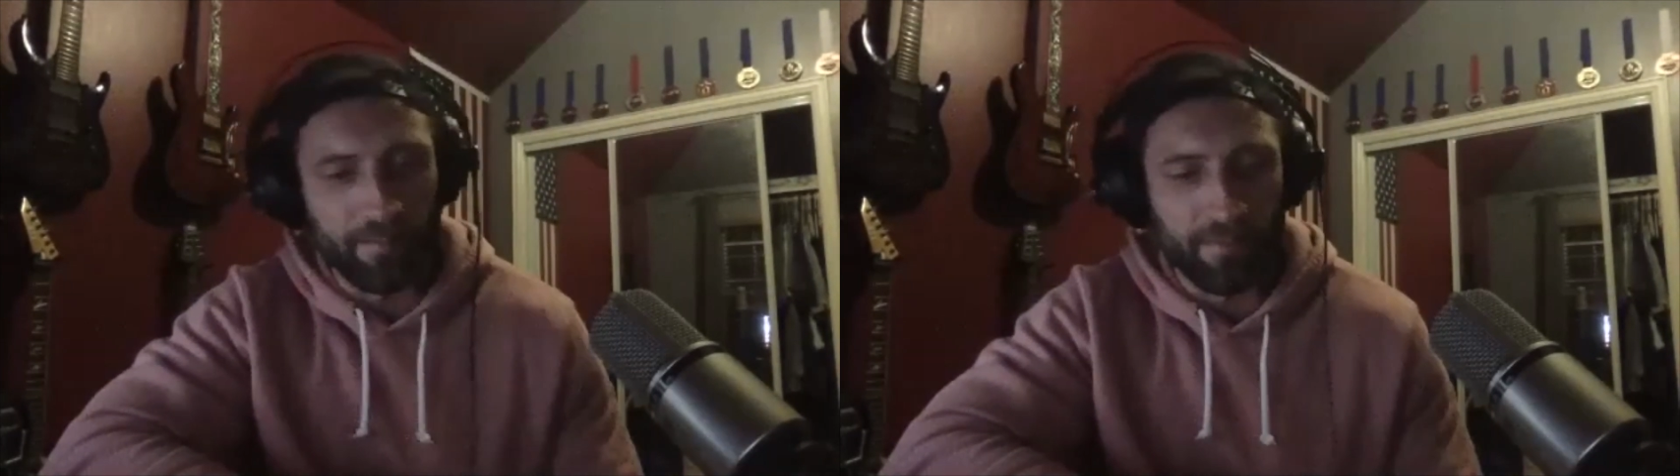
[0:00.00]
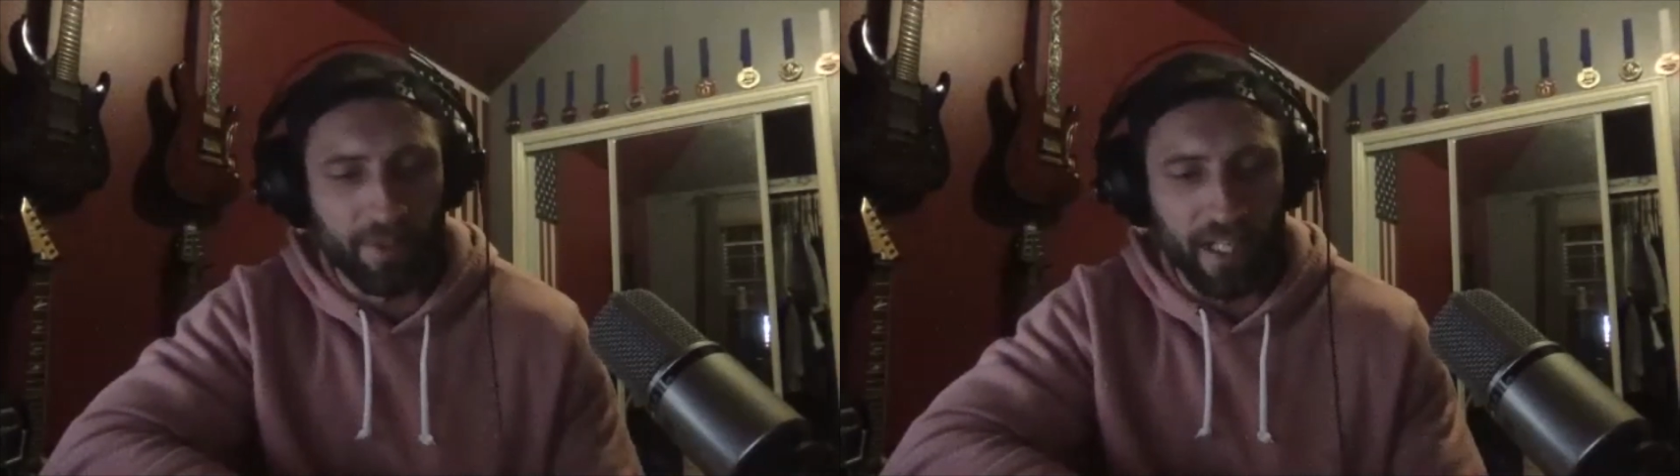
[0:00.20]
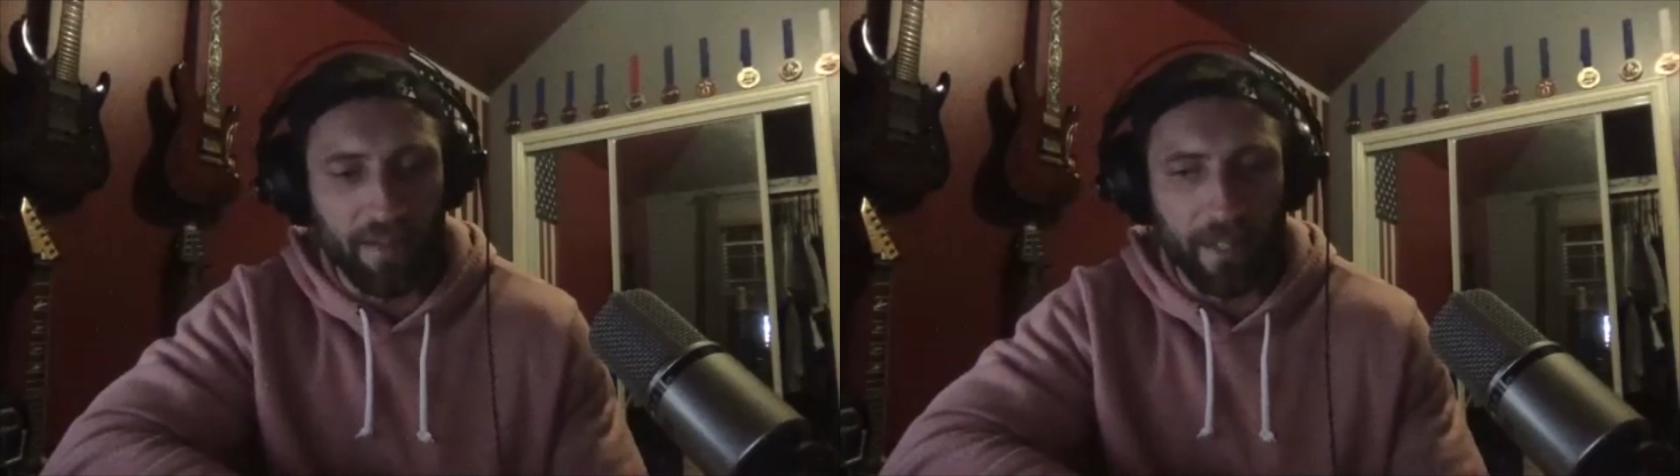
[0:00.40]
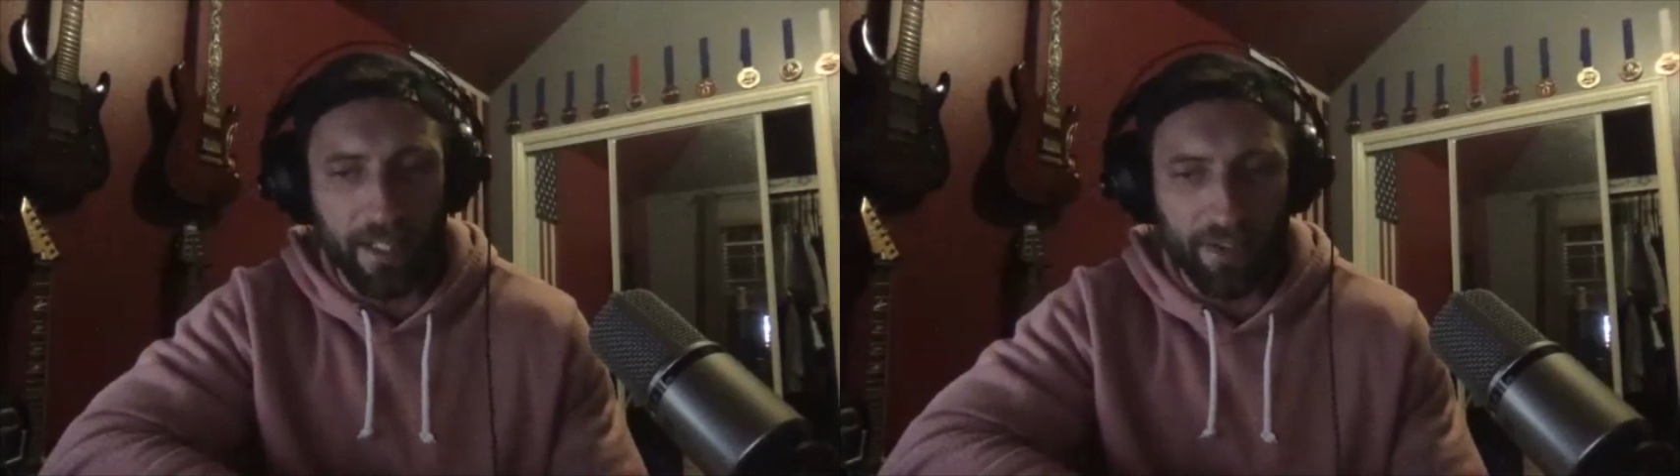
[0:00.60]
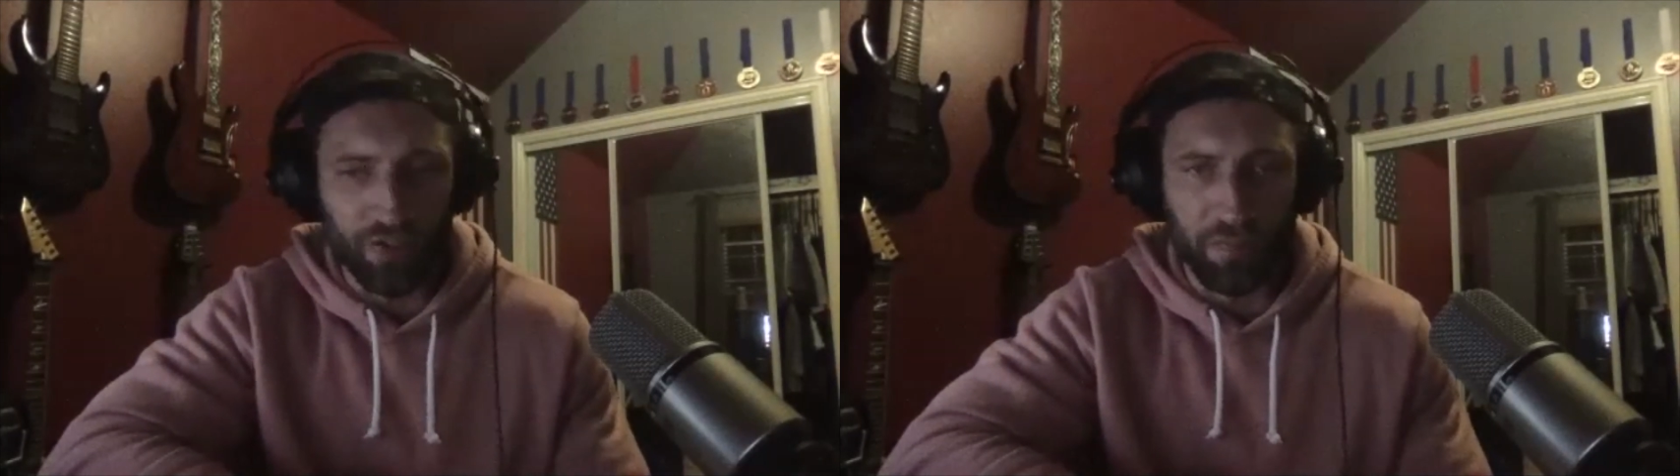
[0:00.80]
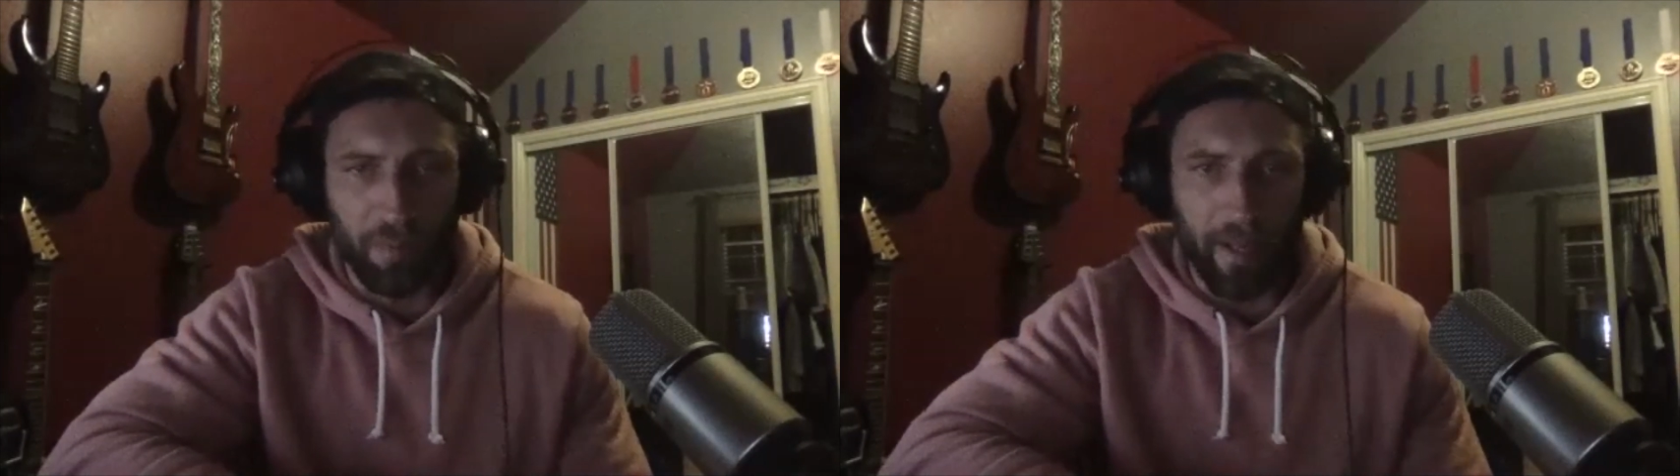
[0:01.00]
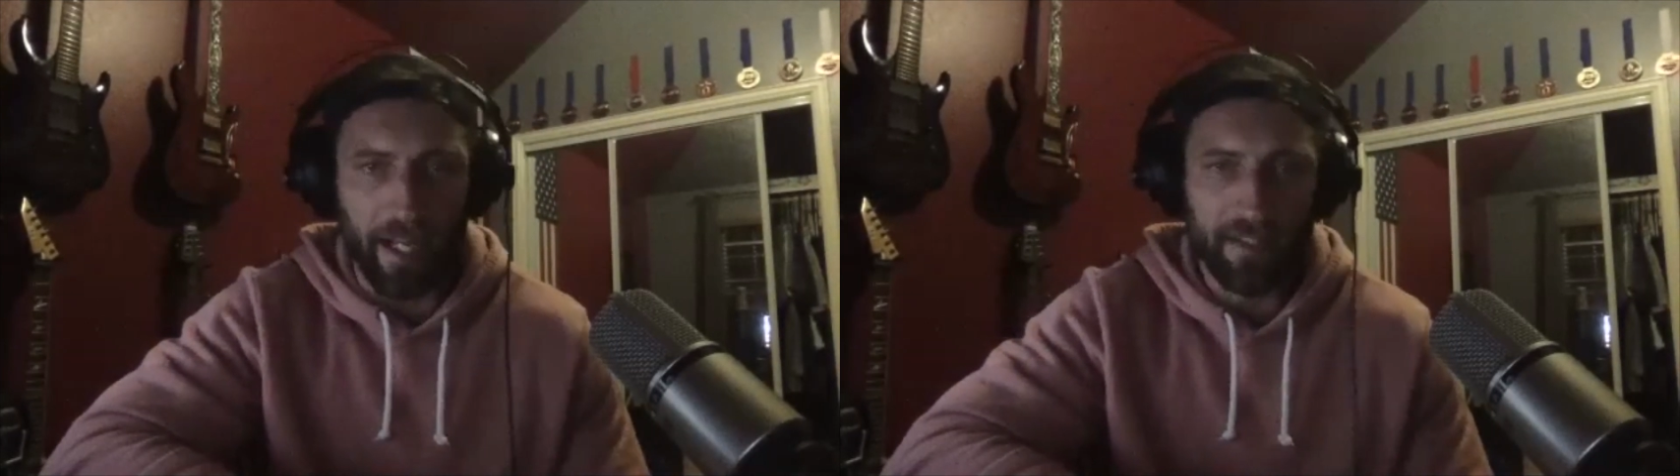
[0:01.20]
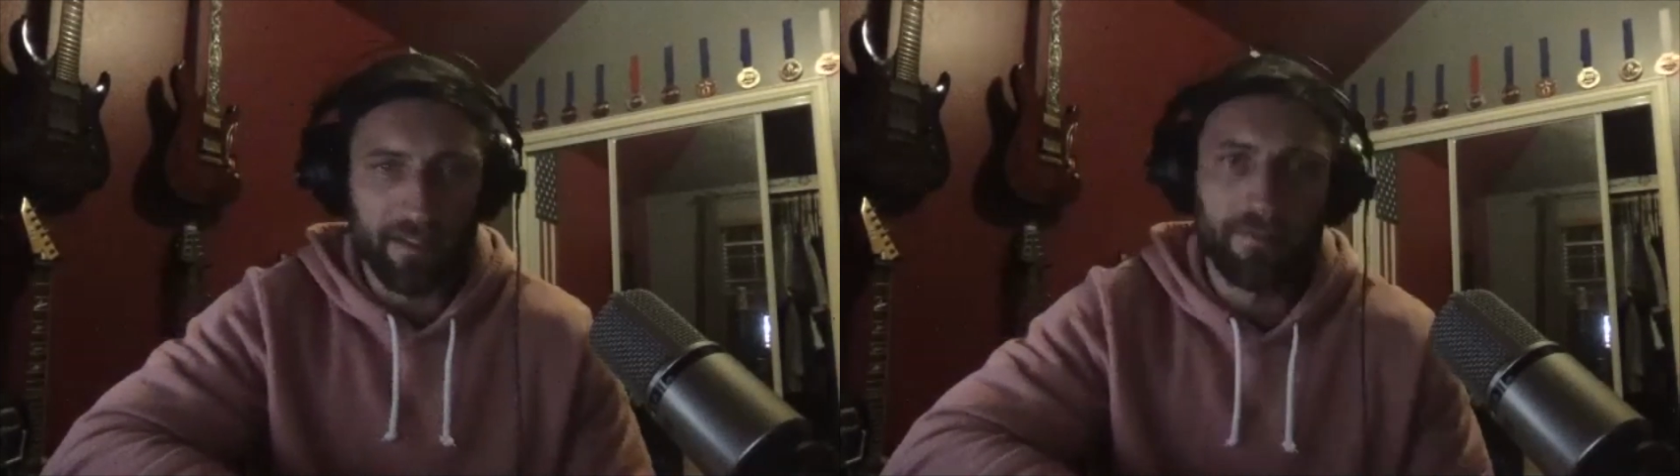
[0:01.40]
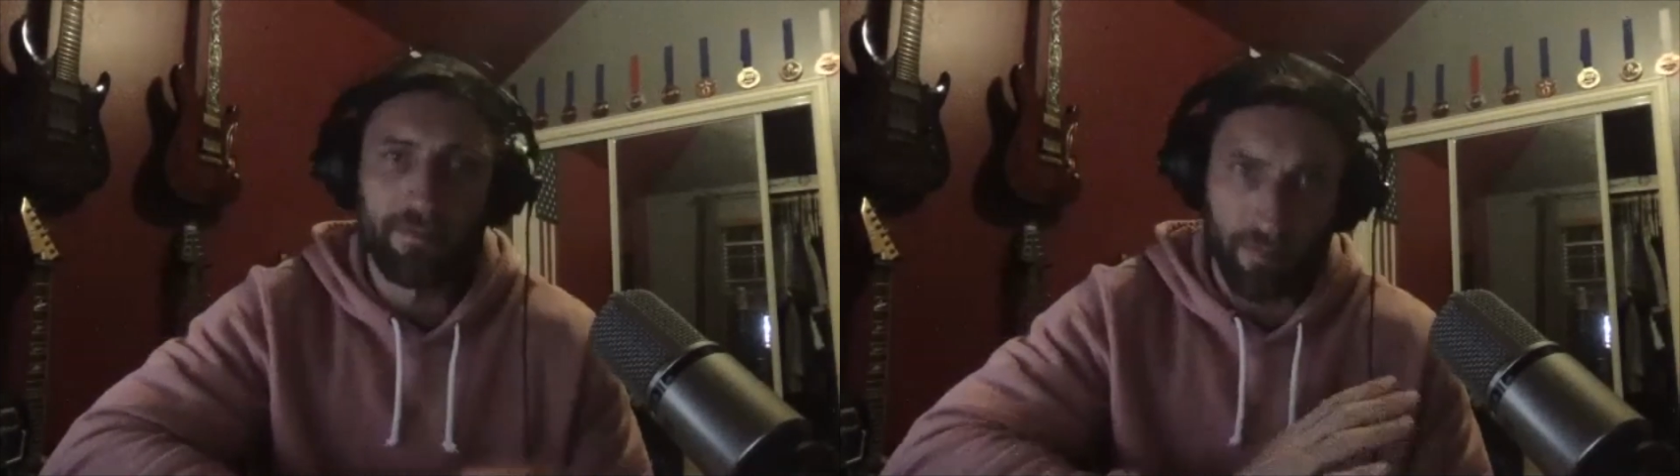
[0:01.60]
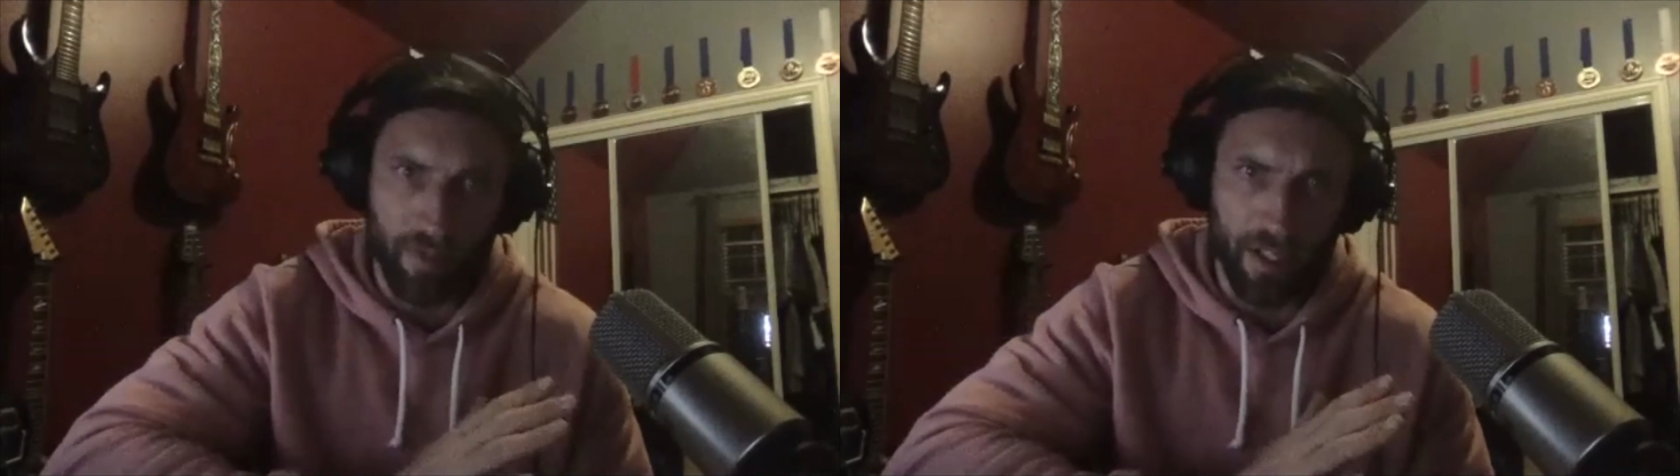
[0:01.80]
sent me to Supermax.
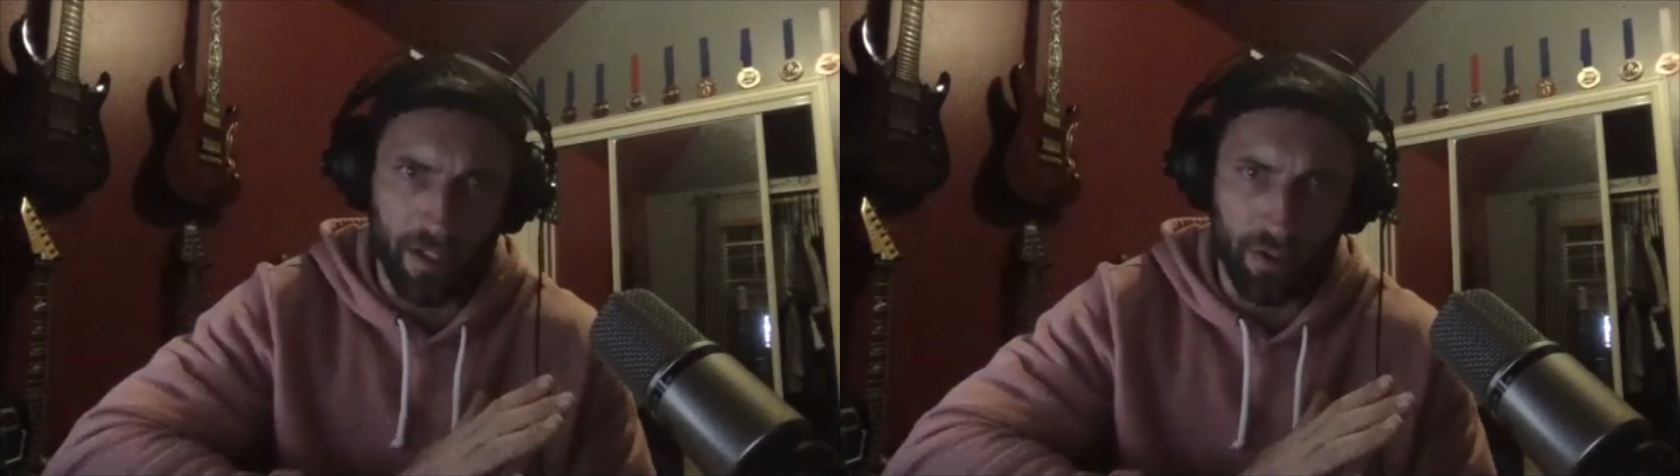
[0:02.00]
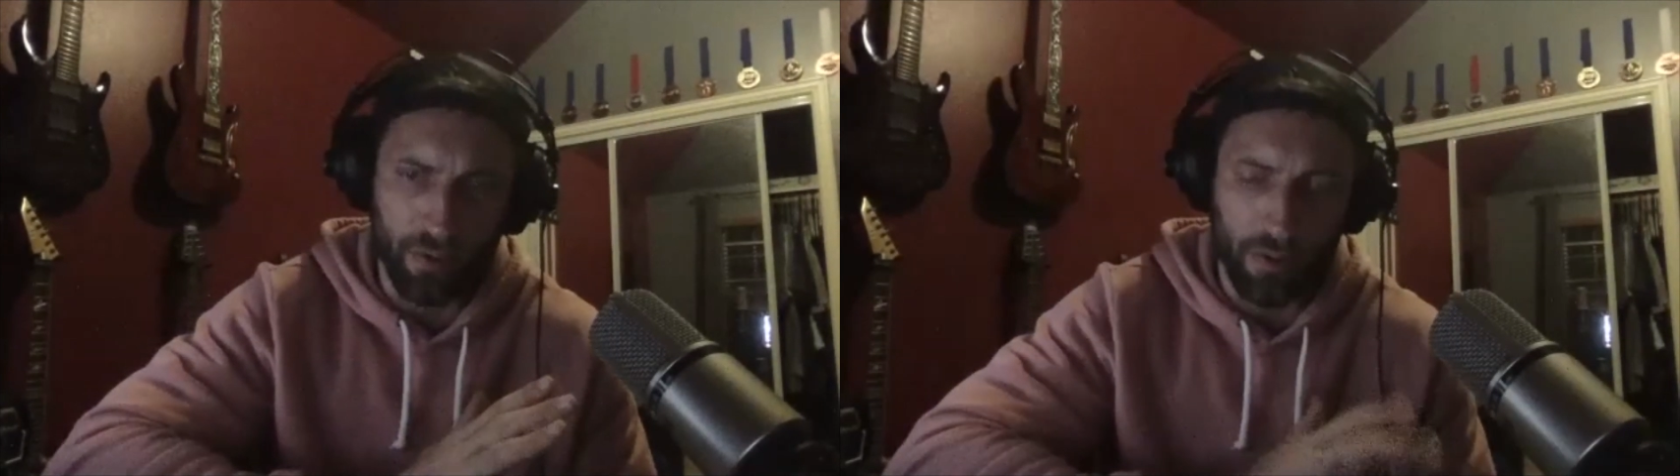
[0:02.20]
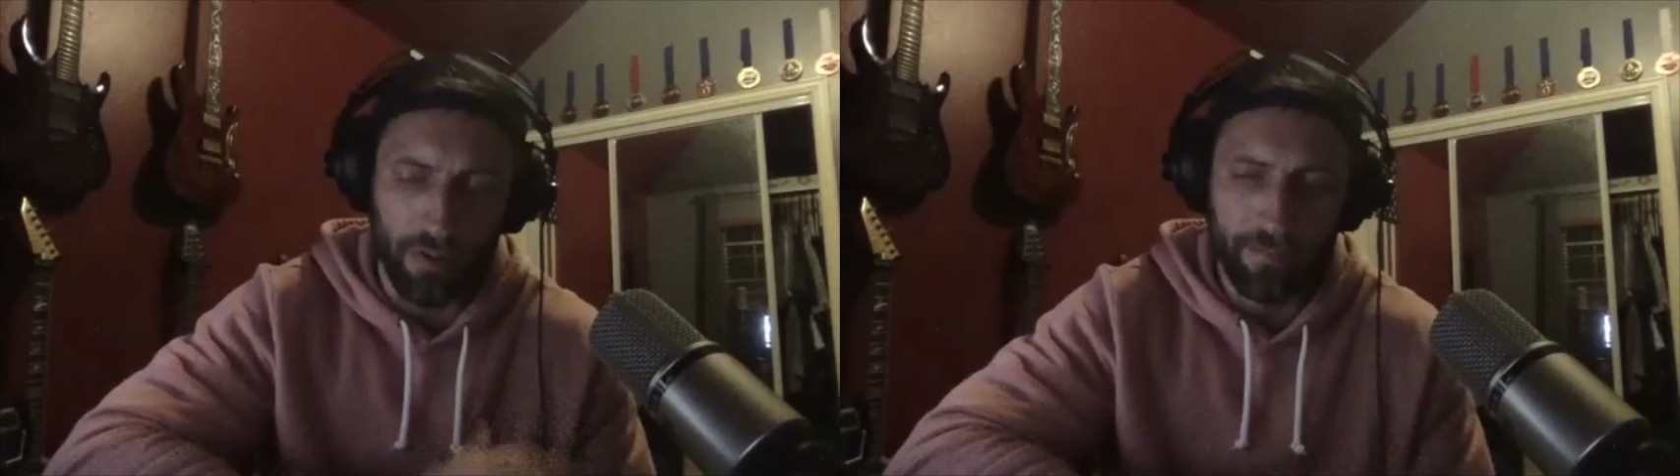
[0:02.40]
Fucking cool.